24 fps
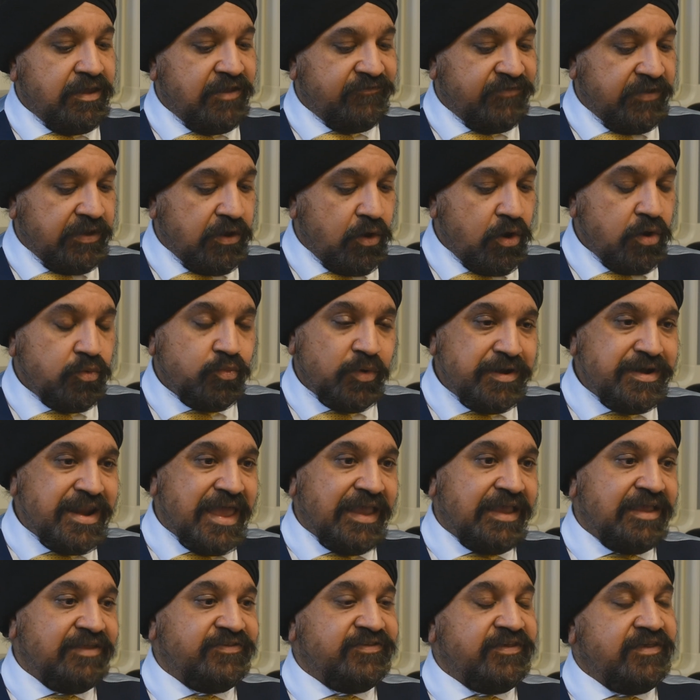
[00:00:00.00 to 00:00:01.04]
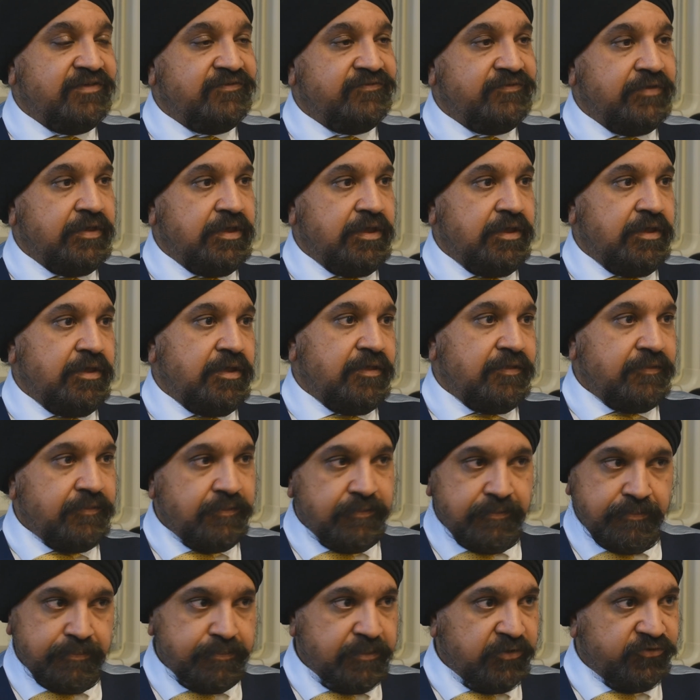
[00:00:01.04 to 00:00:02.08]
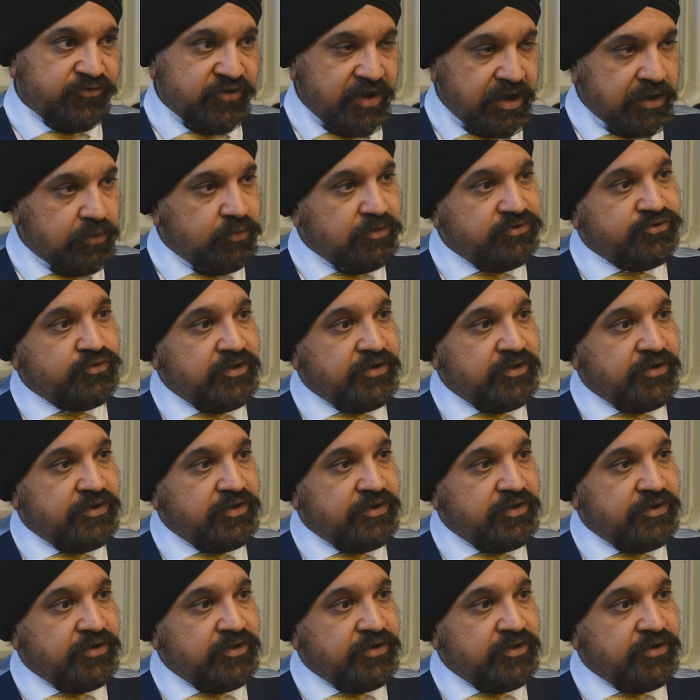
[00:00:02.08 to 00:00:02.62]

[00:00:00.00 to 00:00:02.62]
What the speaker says: If you go in with negative, the trainee will